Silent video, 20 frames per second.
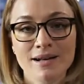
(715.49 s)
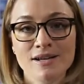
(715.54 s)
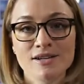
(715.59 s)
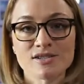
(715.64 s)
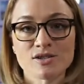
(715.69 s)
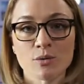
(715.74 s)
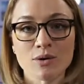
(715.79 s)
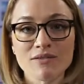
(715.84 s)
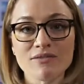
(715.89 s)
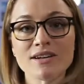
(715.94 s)

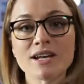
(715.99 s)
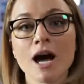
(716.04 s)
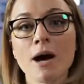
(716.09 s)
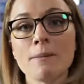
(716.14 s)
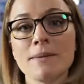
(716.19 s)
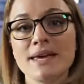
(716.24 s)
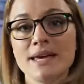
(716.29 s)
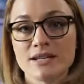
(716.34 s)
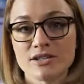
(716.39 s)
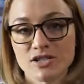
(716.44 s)
So even
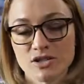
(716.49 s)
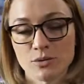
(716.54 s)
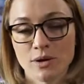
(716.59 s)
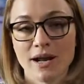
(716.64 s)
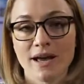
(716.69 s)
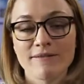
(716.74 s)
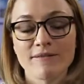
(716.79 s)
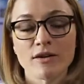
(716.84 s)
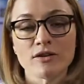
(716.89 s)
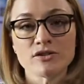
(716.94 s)
coming into it,
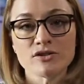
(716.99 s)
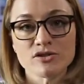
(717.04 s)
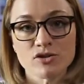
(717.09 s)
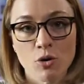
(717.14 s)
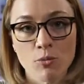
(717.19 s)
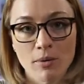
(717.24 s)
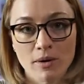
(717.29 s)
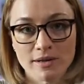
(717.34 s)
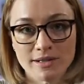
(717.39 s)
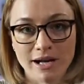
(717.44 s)
I felt so
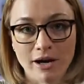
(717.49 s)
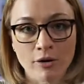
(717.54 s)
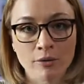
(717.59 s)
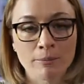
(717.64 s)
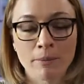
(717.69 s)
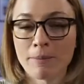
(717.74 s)
burned out.